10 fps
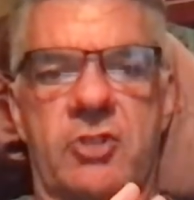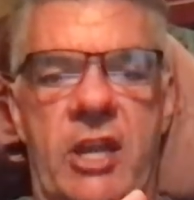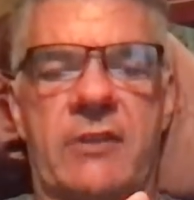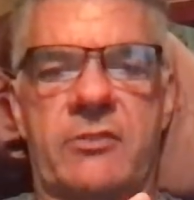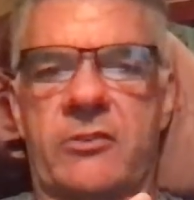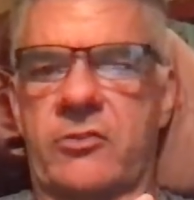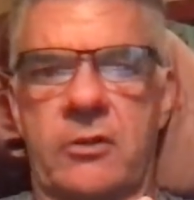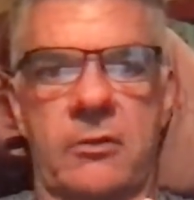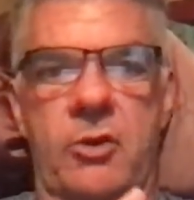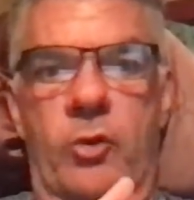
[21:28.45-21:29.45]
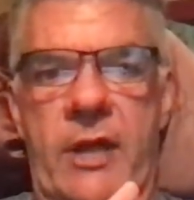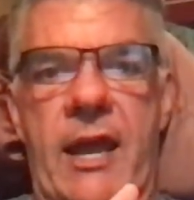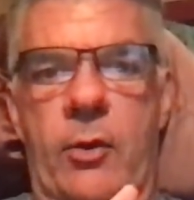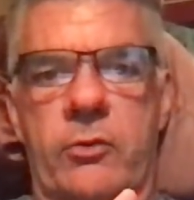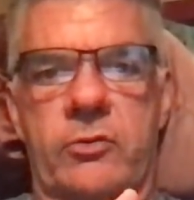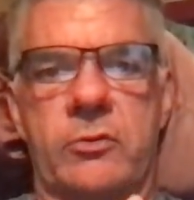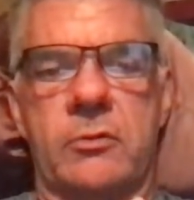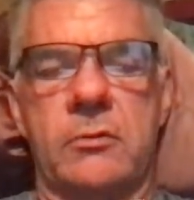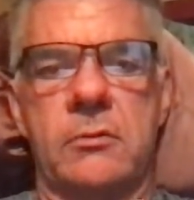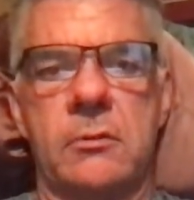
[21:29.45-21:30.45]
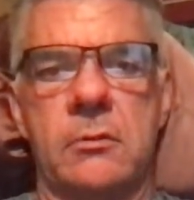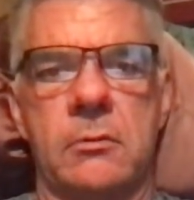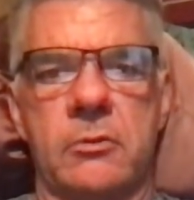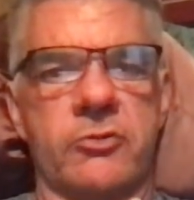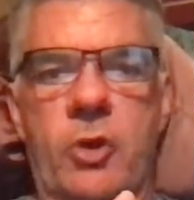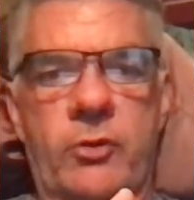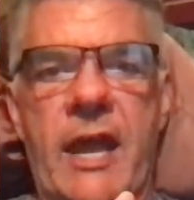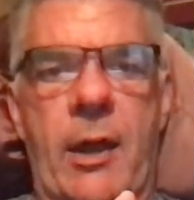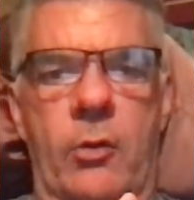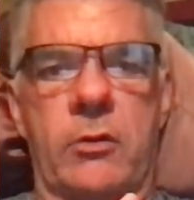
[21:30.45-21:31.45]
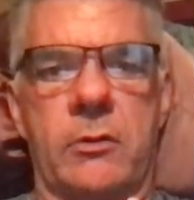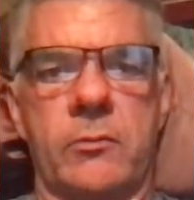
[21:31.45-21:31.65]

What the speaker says: chances, no doubt. There's no doubt.